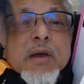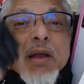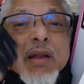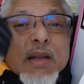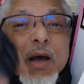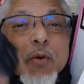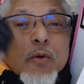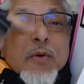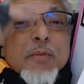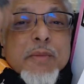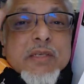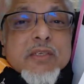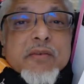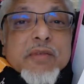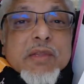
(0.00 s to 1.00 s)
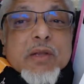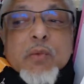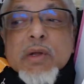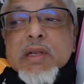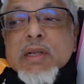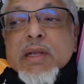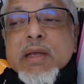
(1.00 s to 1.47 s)
in our measure of that
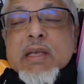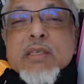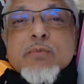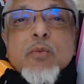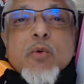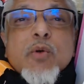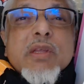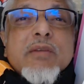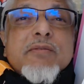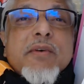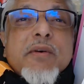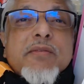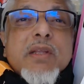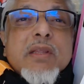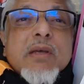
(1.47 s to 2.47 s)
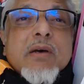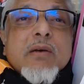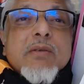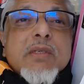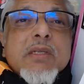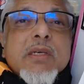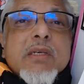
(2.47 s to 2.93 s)
one day is more than
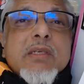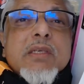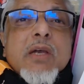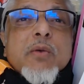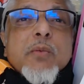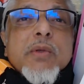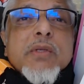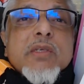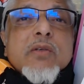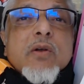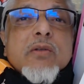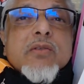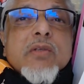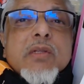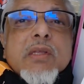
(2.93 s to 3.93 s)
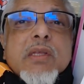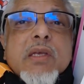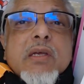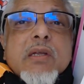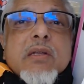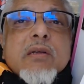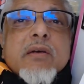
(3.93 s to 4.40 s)
50,000 years, which is also the
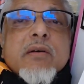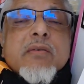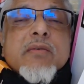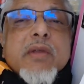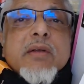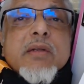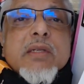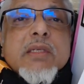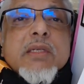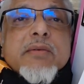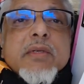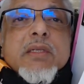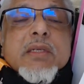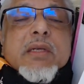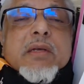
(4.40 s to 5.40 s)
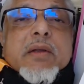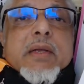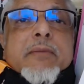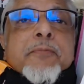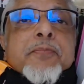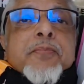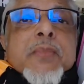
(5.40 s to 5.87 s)
theory of relativity.
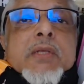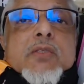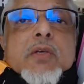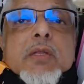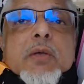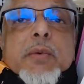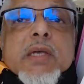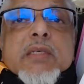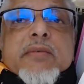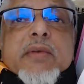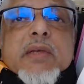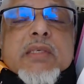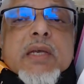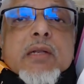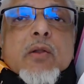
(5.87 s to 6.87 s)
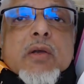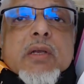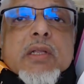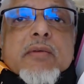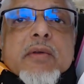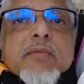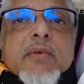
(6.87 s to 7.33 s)
Right. So the ways of ascent, look
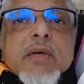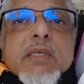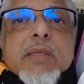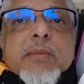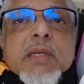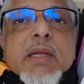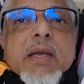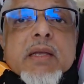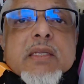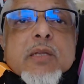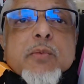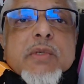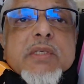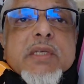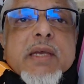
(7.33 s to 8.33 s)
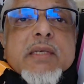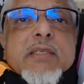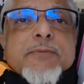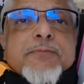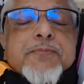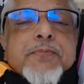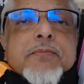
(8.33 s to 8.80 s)
at verse number 19, which
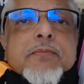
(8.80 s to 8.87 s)
says,